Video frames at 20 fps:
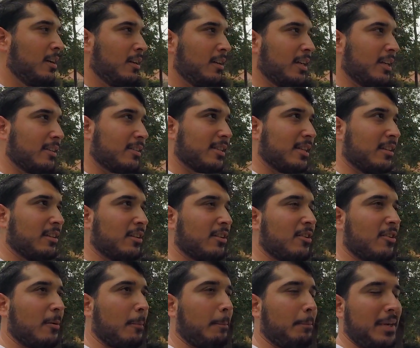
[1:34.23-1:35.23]
Like I said, the
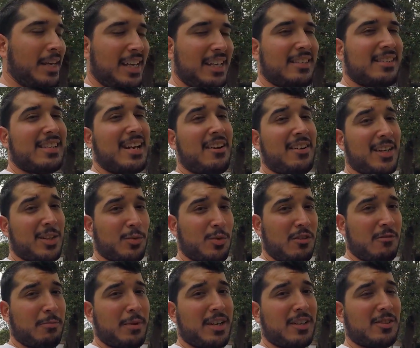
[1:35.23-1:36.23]
car peaks out at
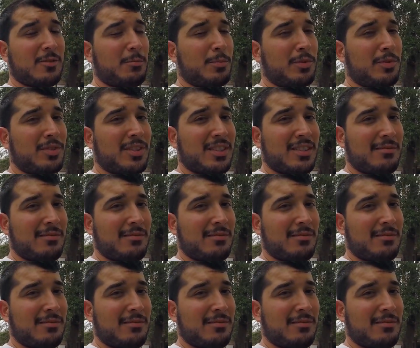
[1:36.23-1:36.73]
12 pounds of boost.